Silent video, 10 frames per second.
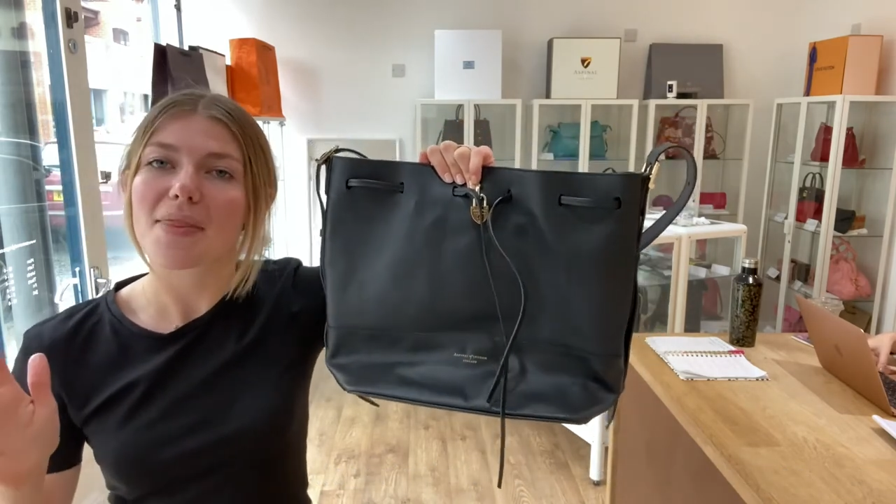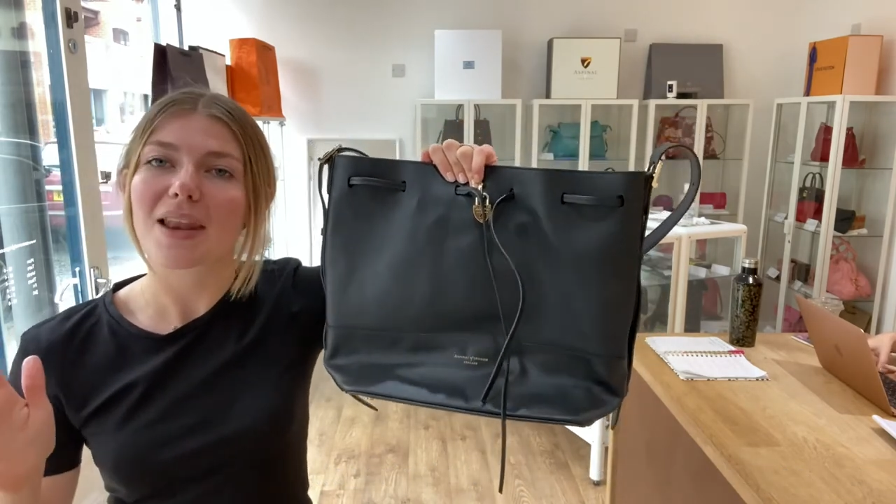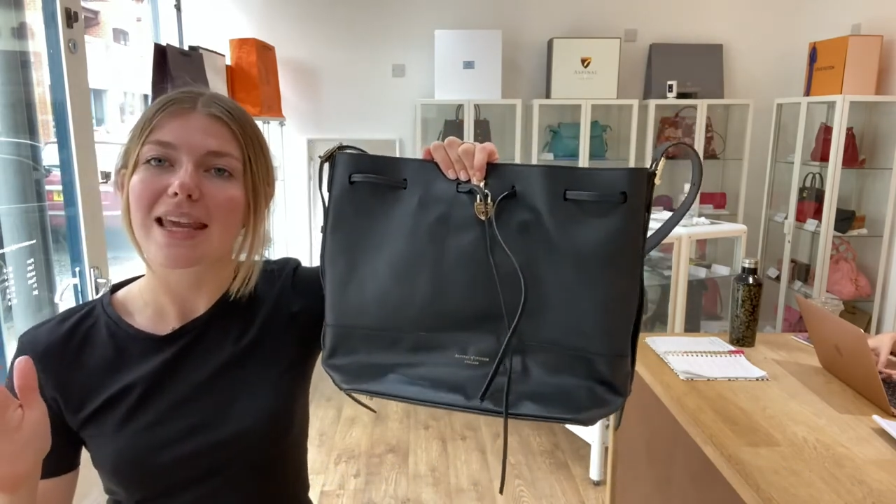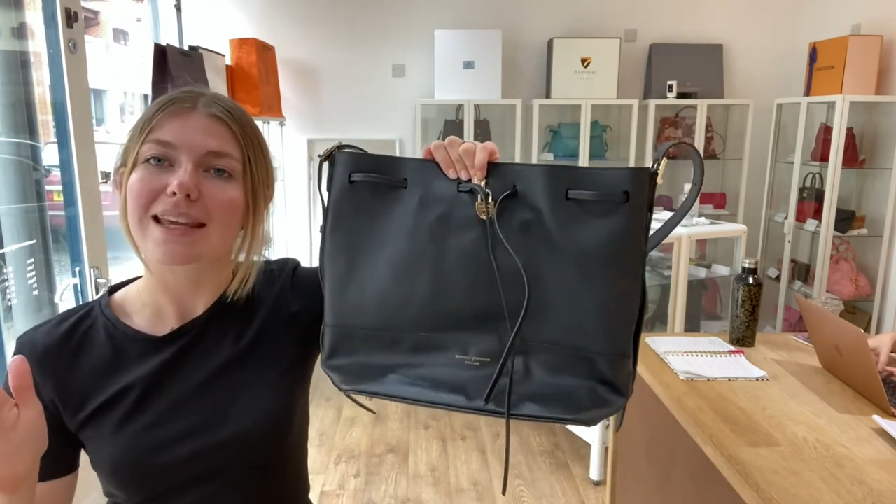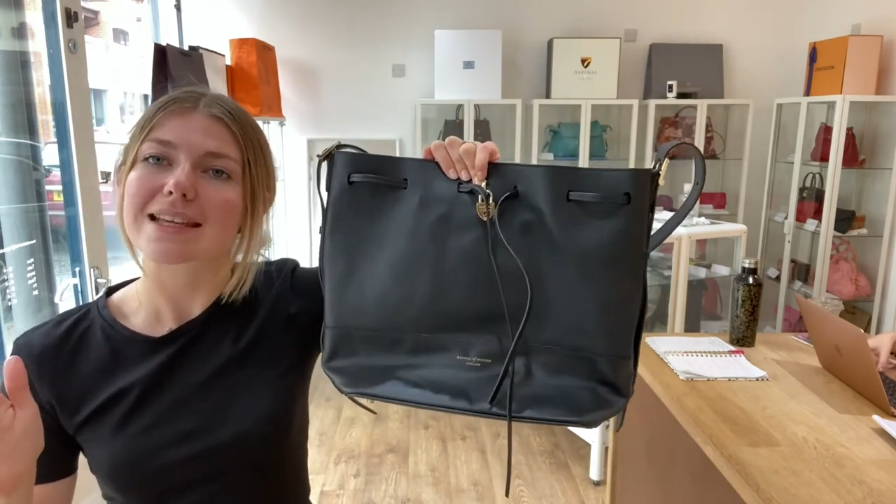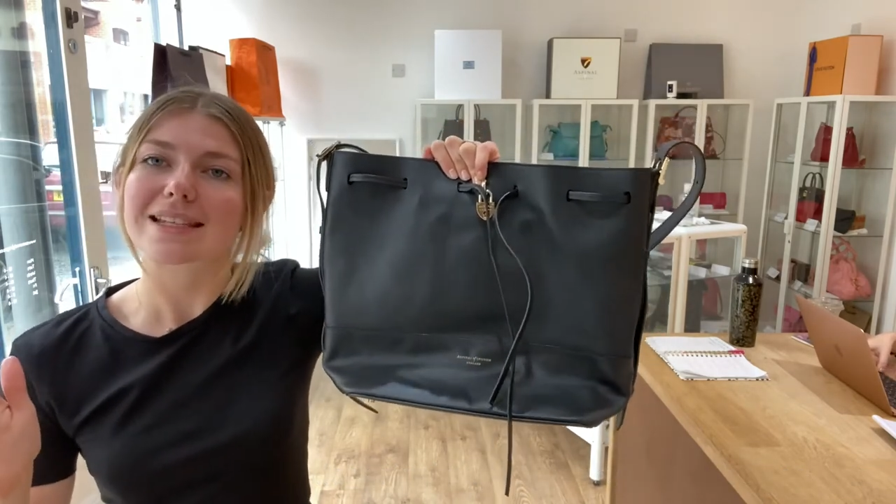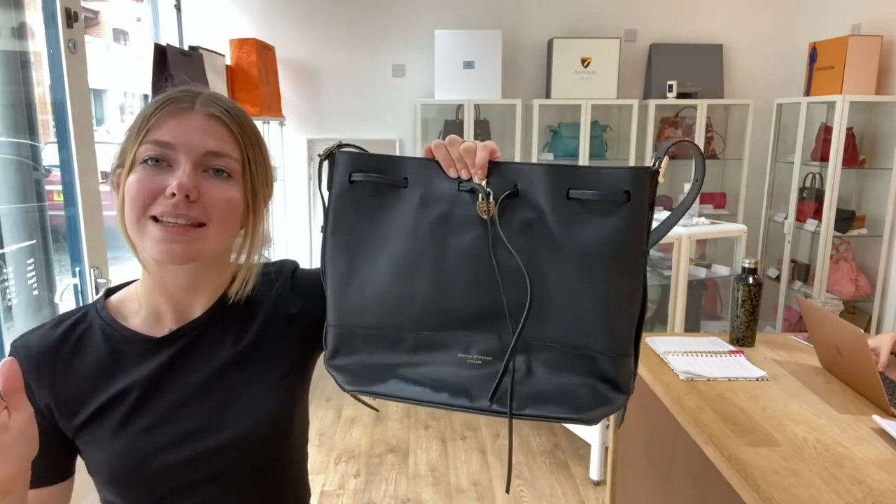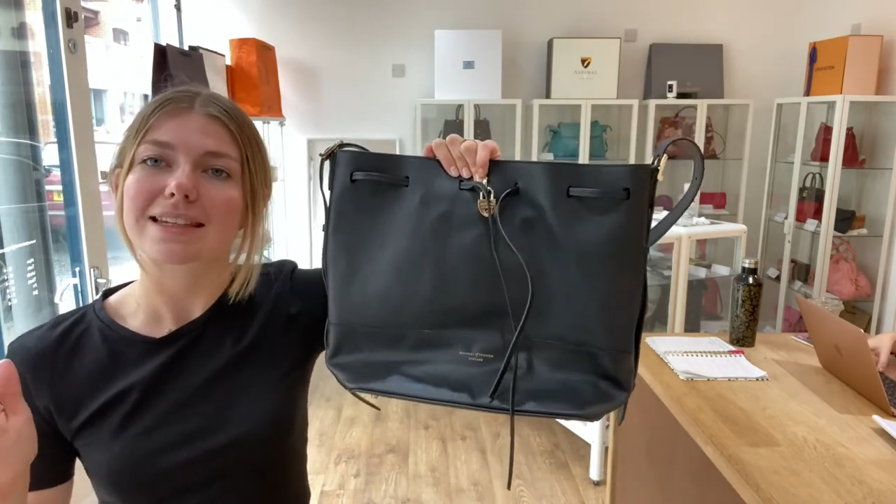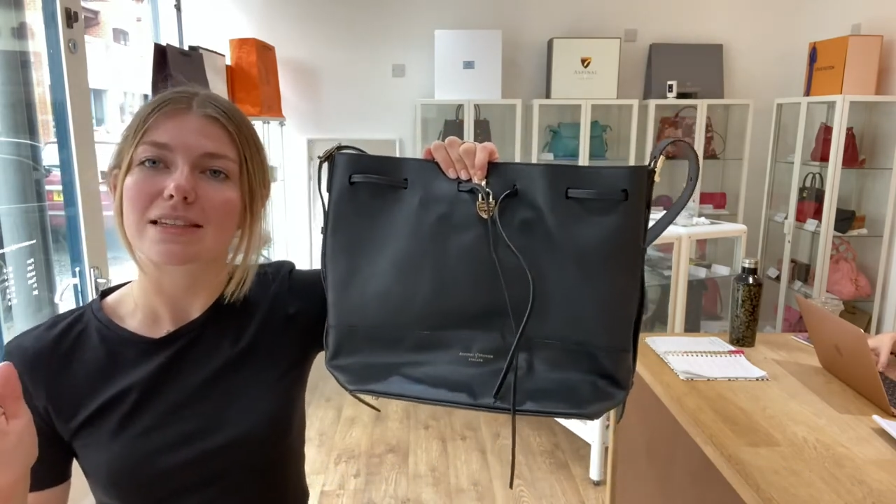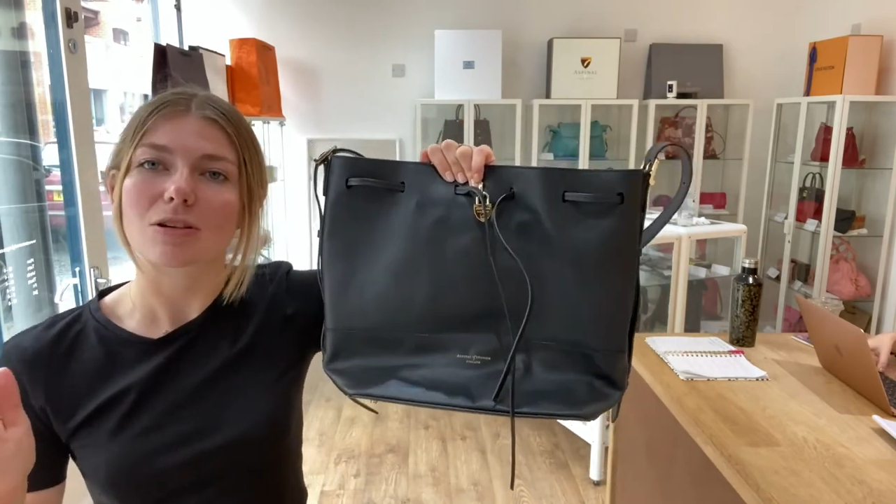The link is in
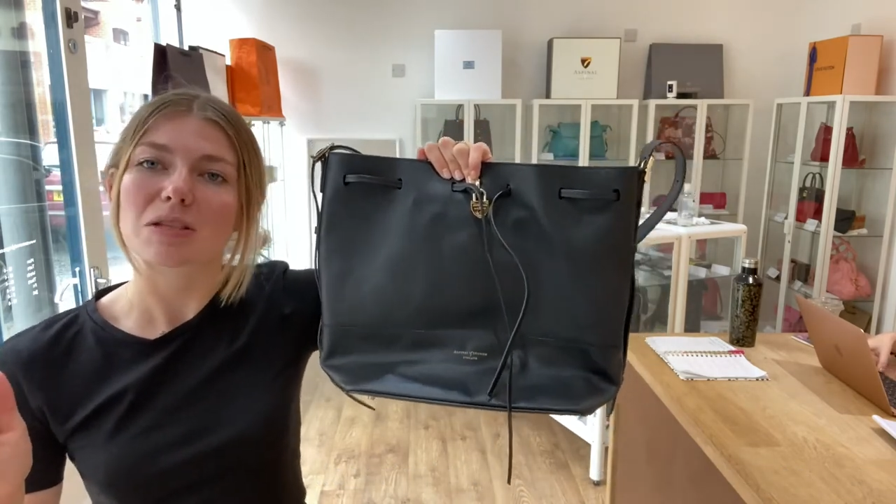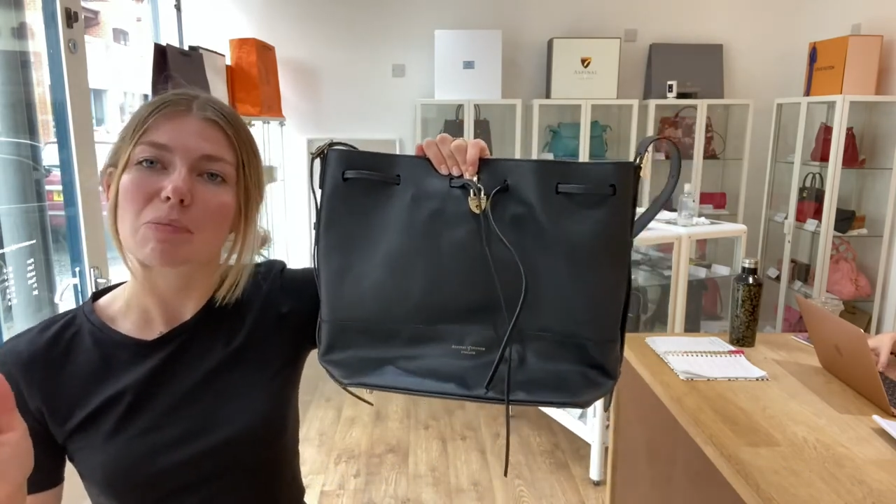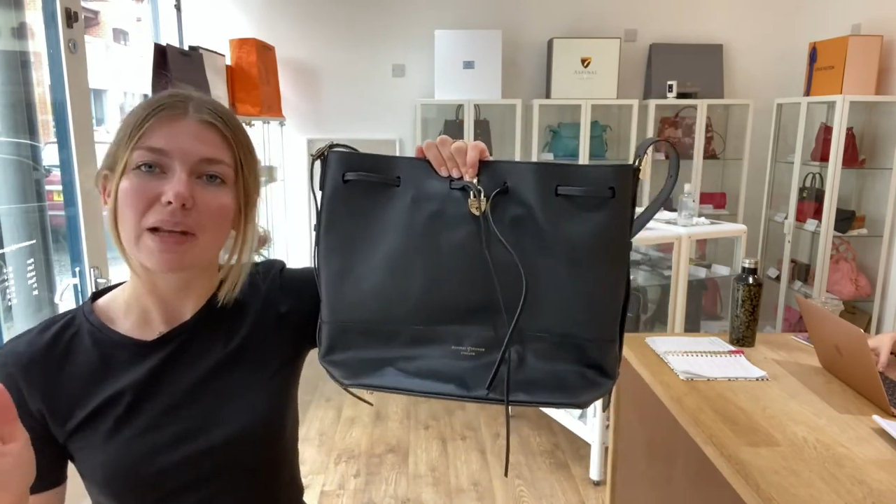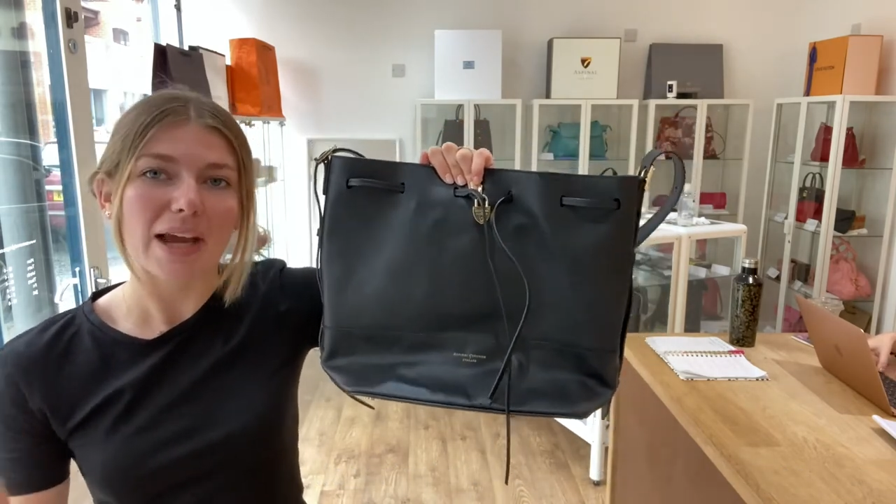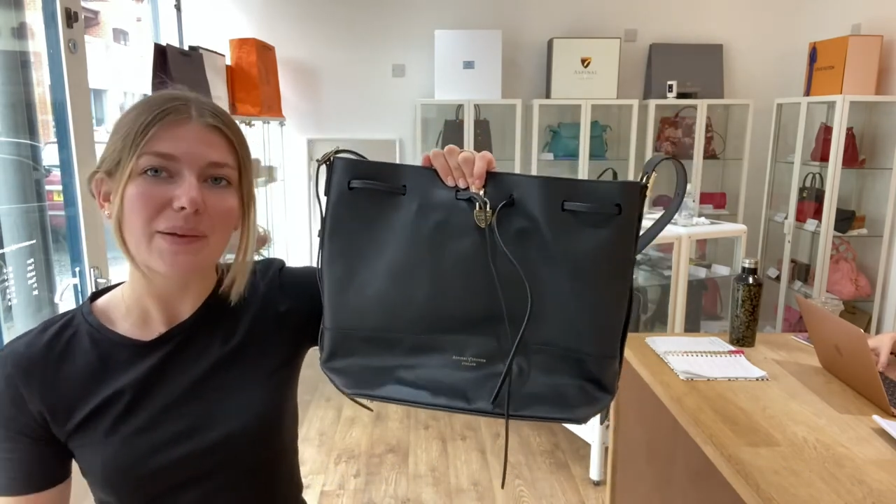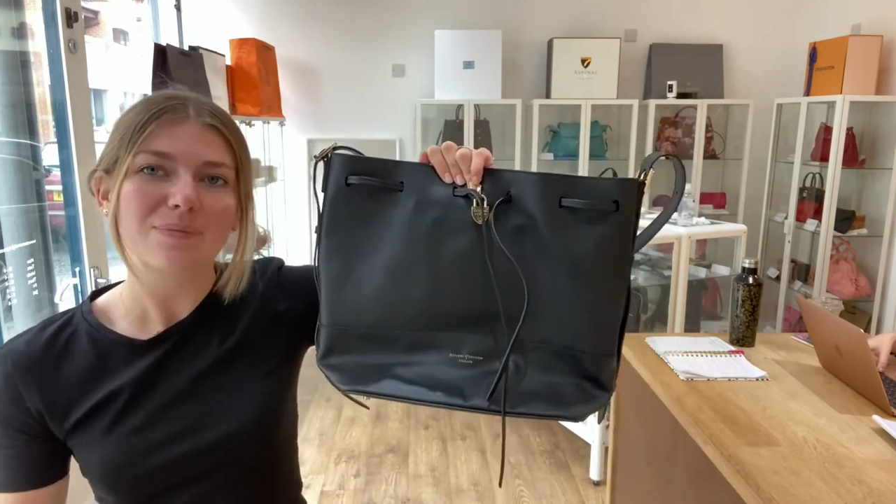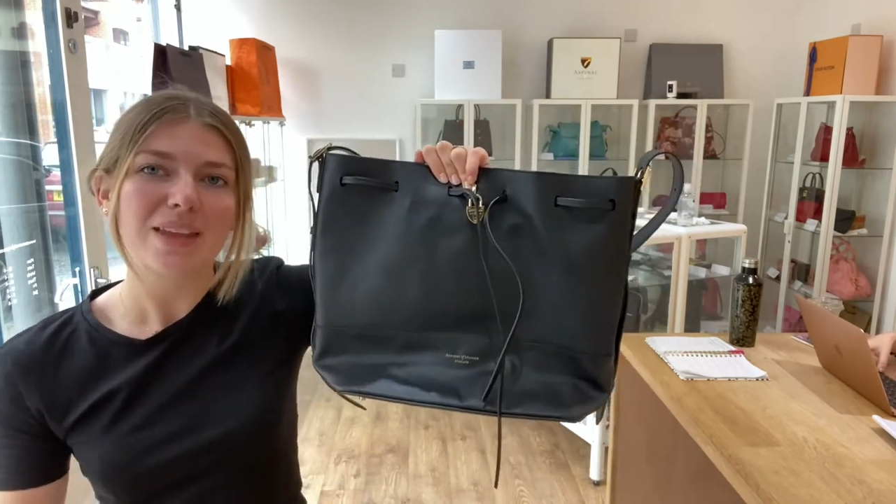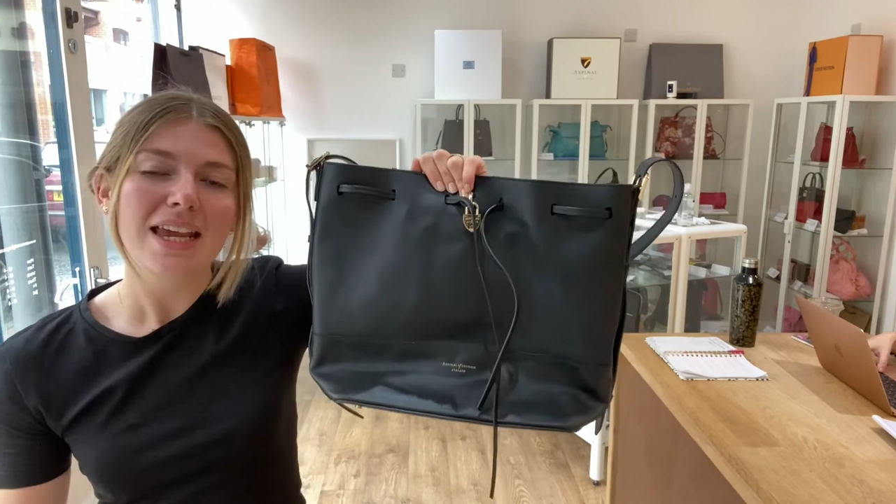the description below.